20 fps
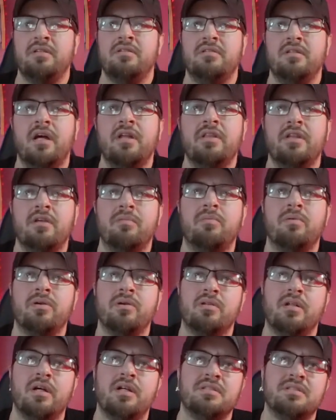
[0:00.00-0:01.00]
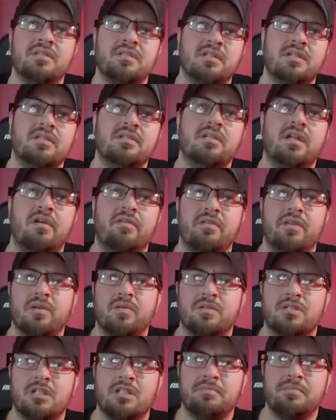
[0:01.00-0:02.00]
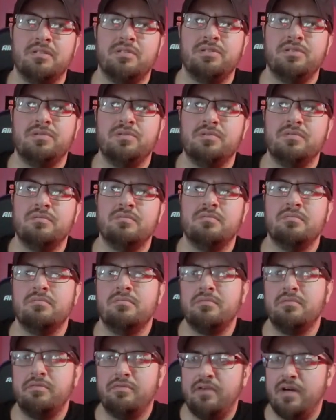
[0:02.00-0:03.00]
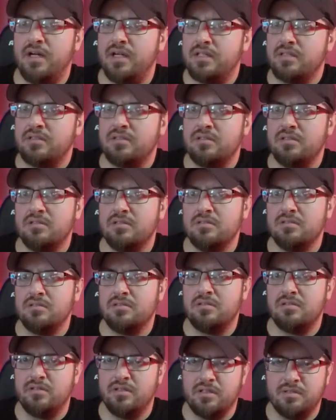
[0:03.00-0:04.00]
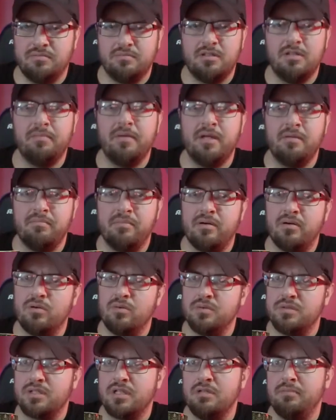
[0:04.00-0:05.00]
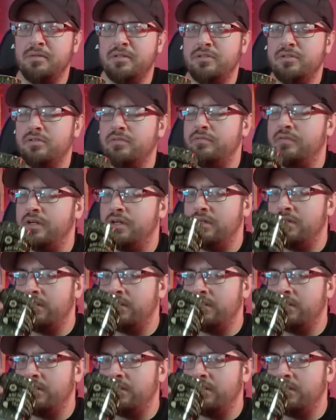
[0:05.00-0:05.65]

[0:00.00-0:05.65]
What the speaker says: ended up realizing that everything was going to be too fat, or the main barrel was going to be too fat,